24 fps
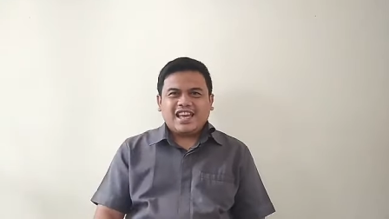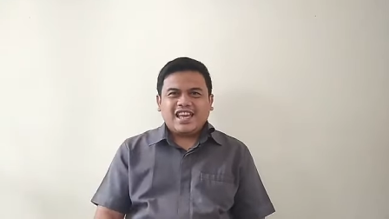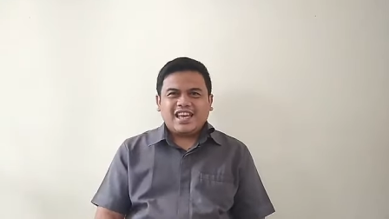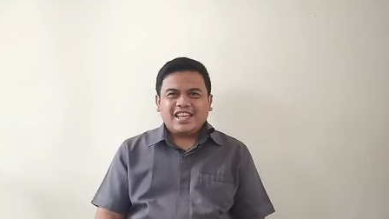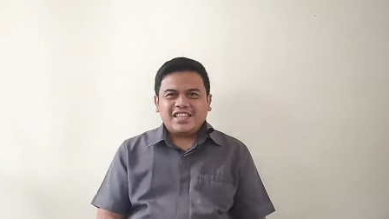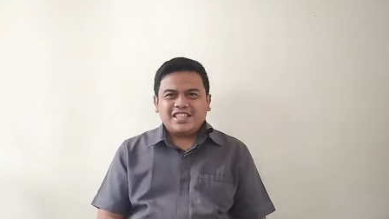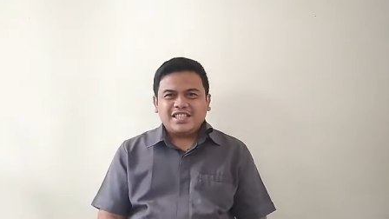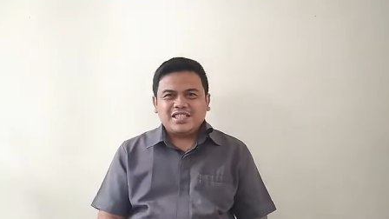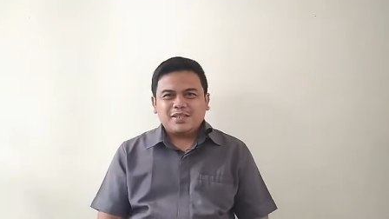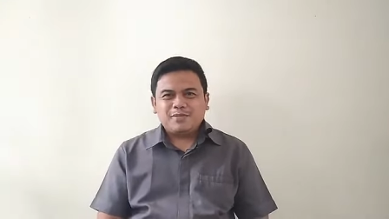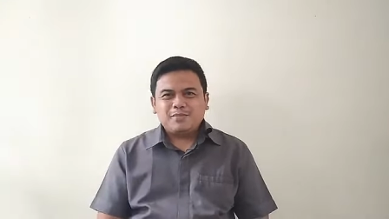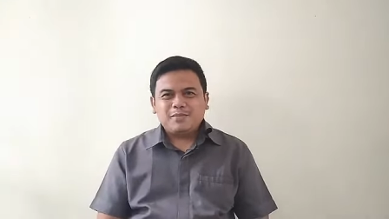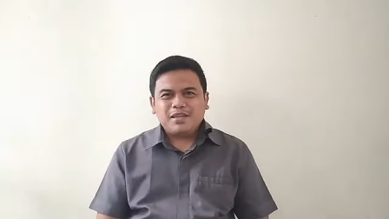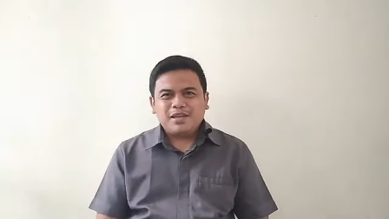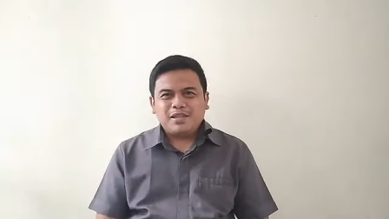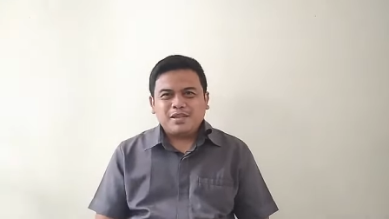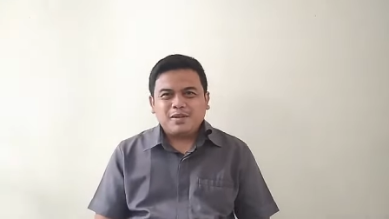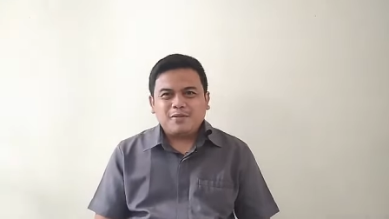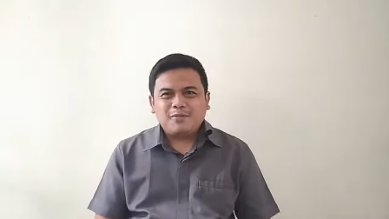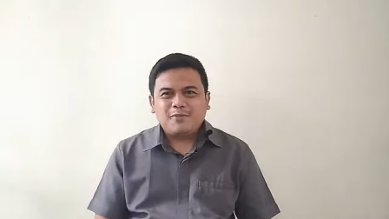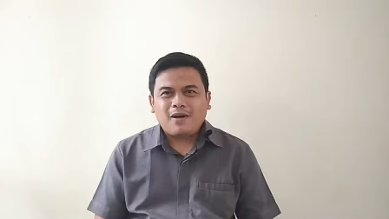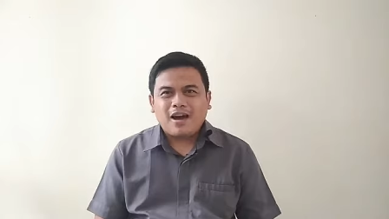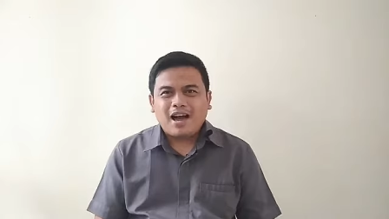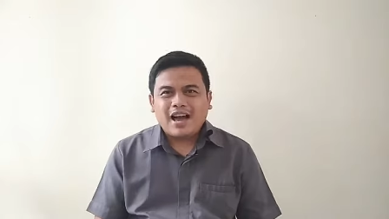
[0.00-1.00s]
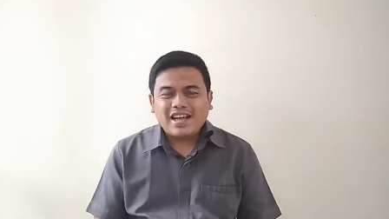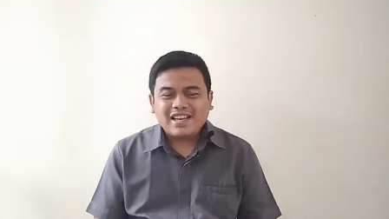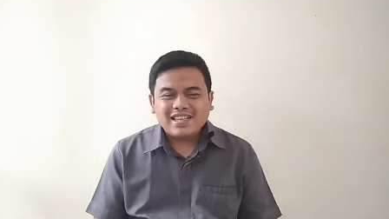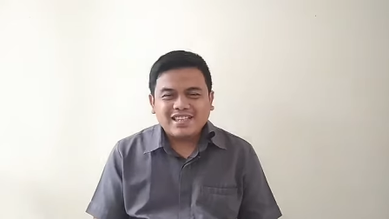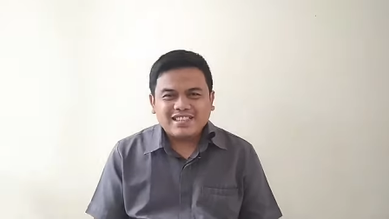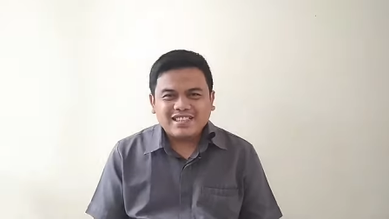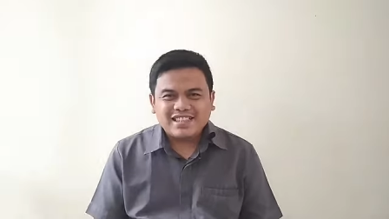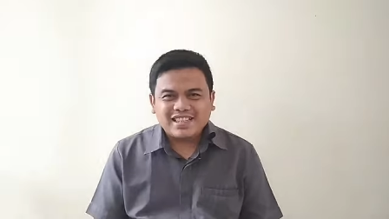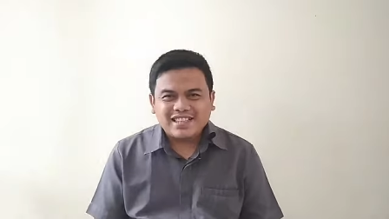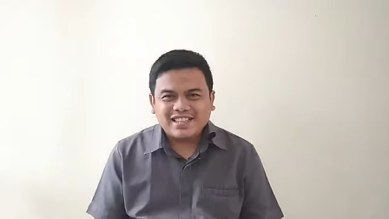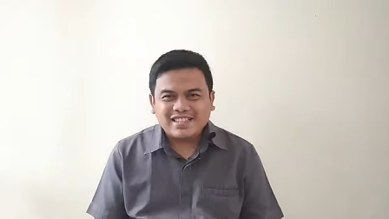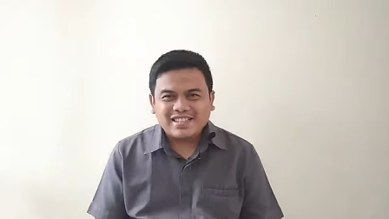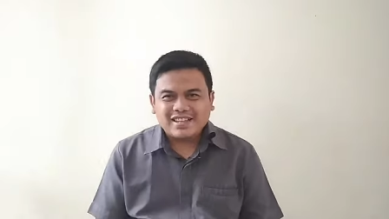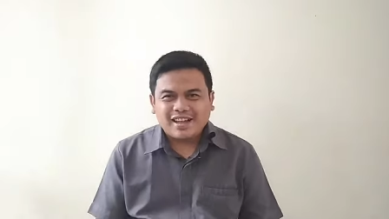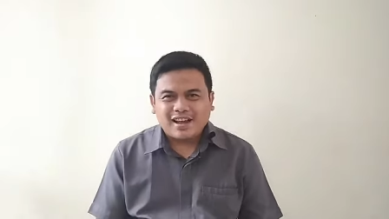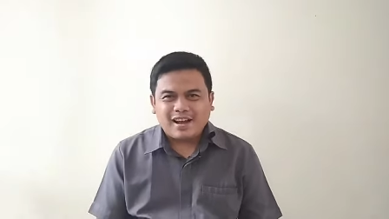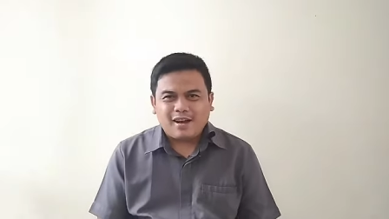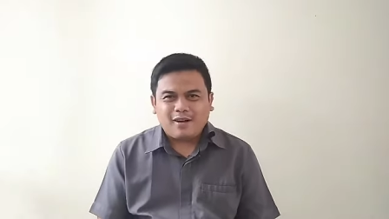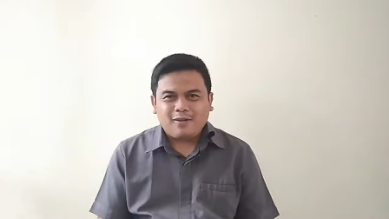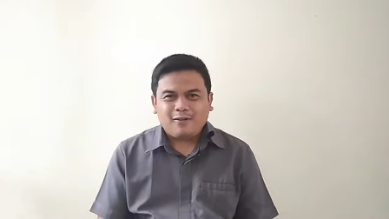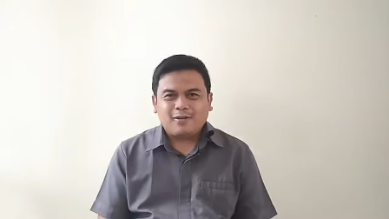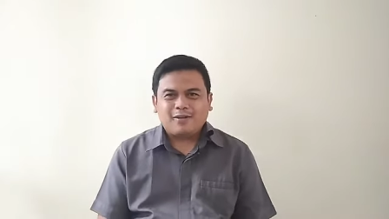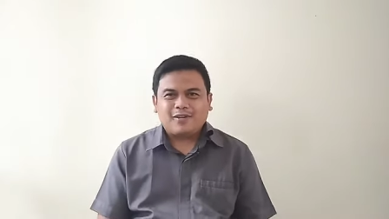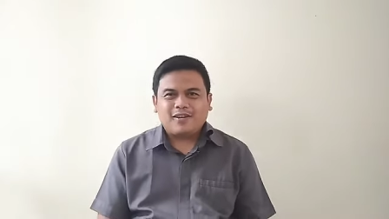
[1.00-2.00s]
It's been a while since
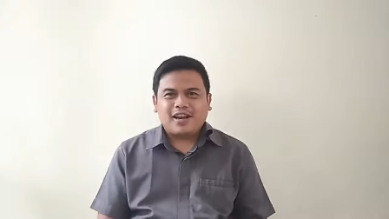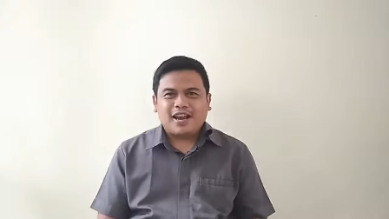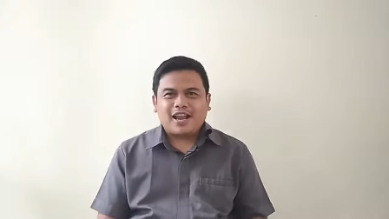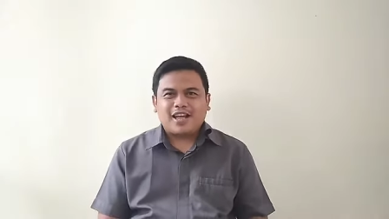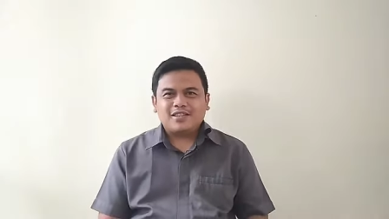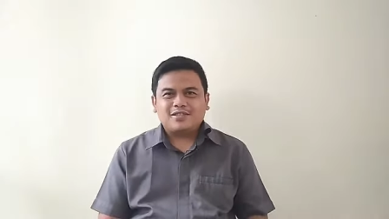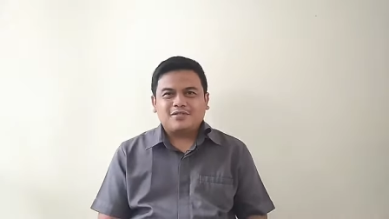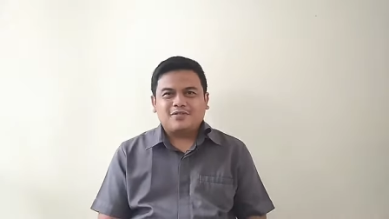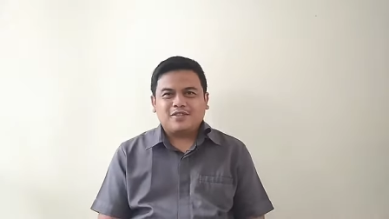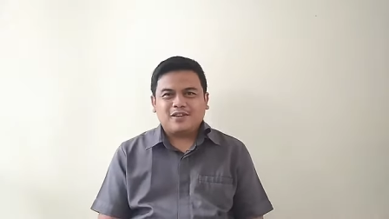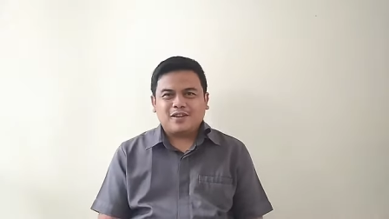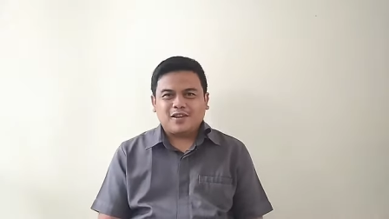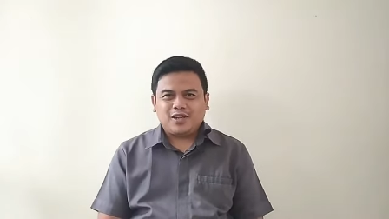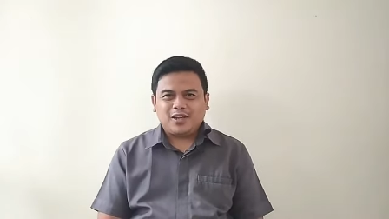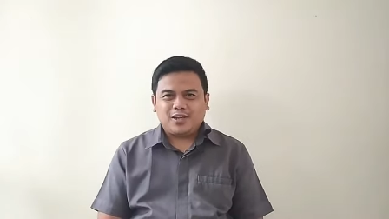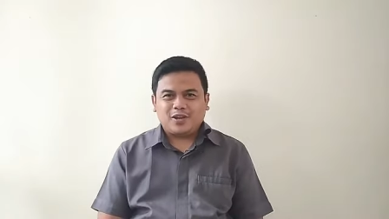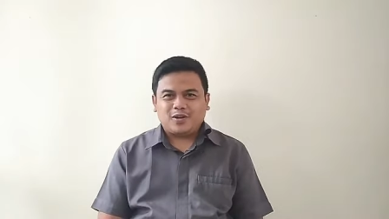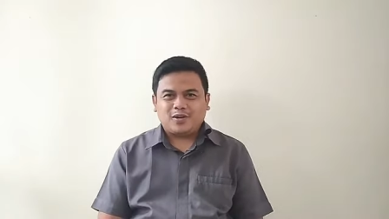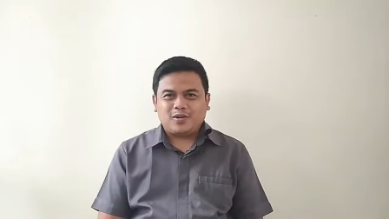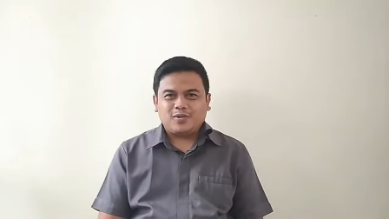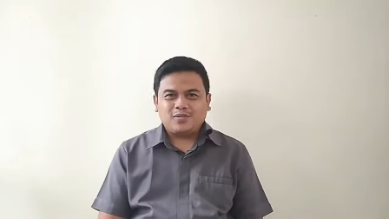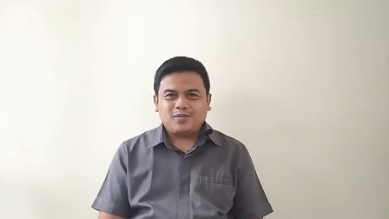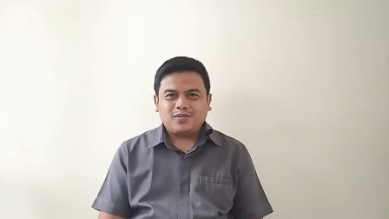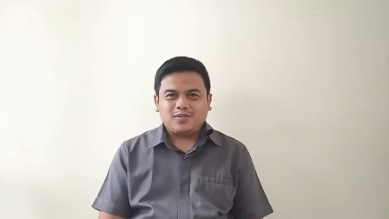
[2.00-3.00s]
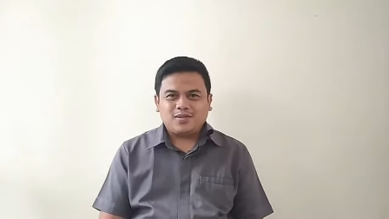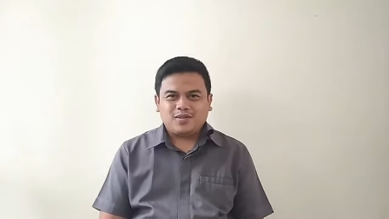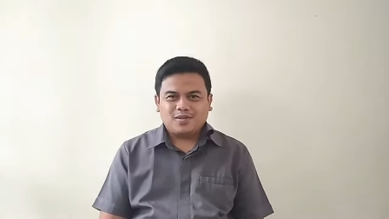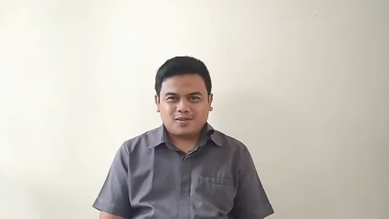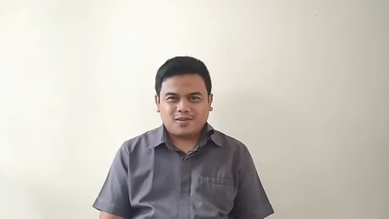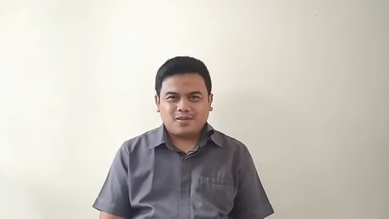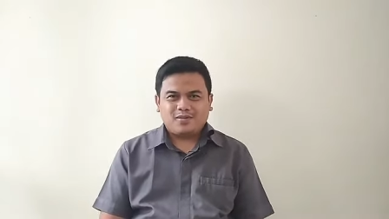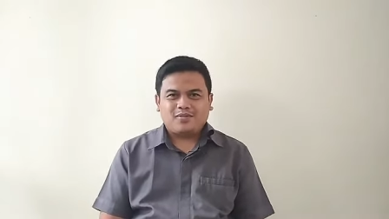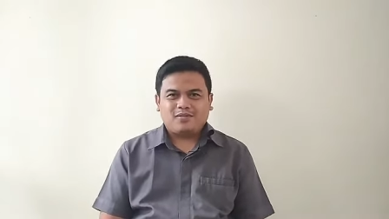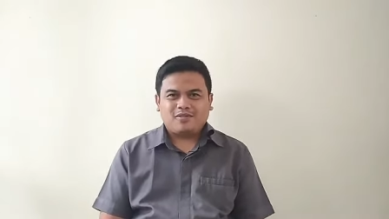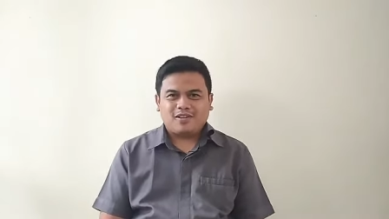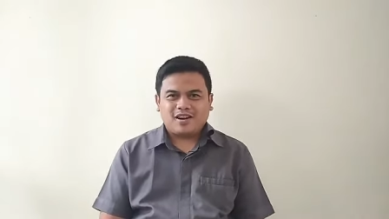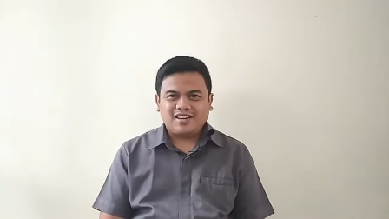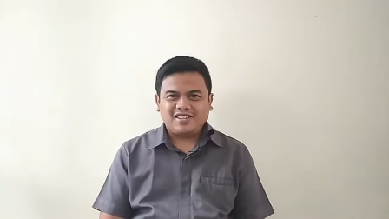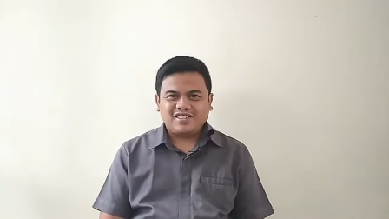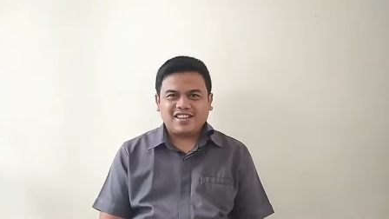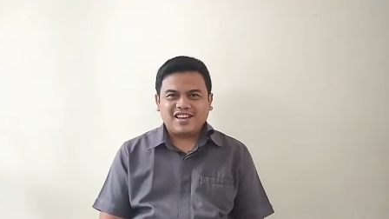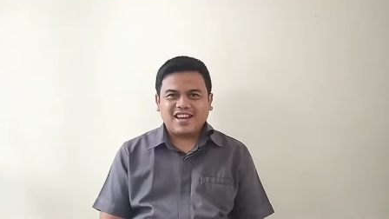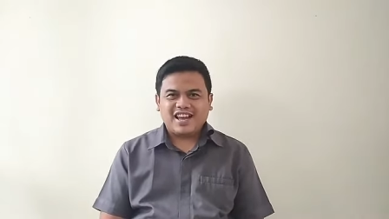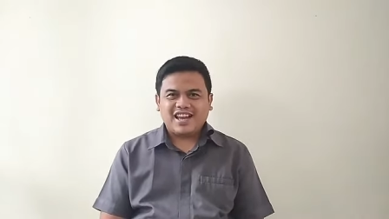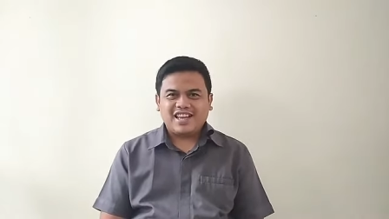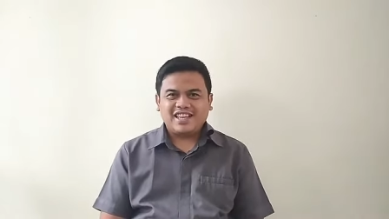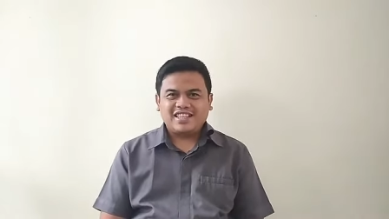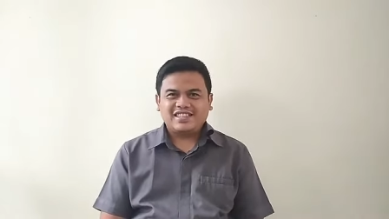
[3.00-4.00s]
our last video, right
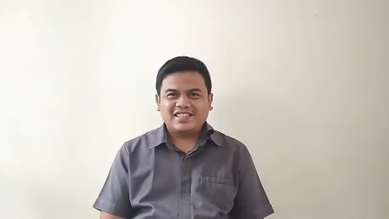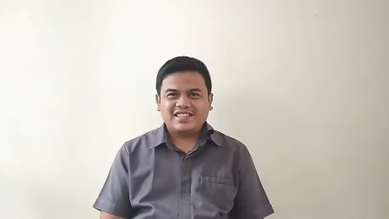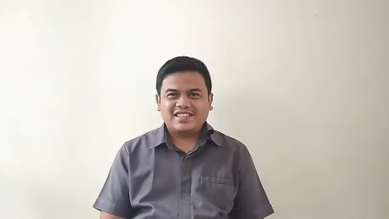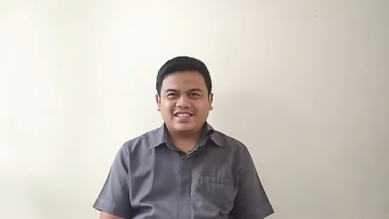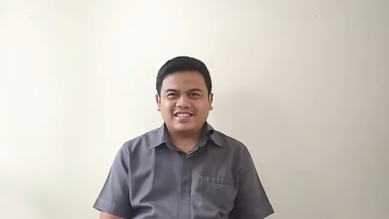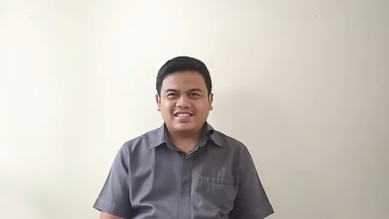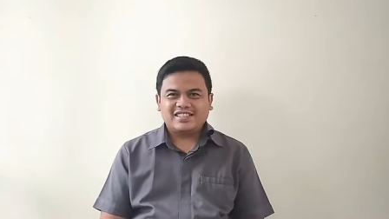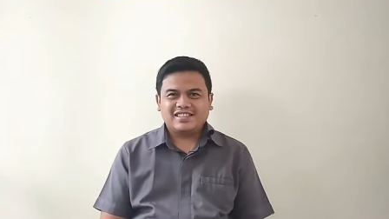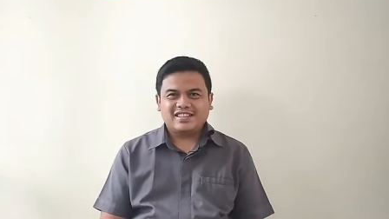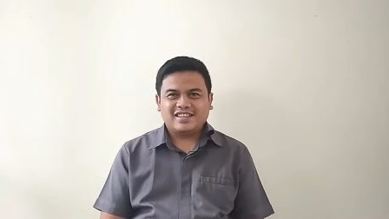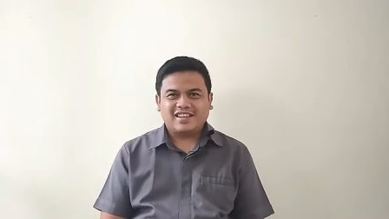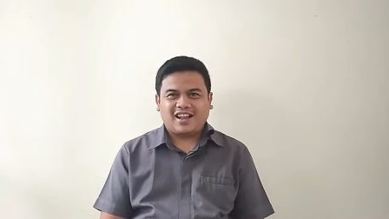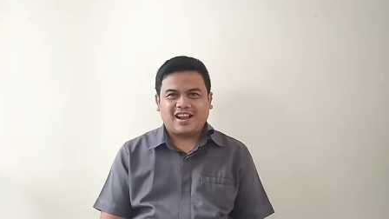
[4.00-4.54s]
guys?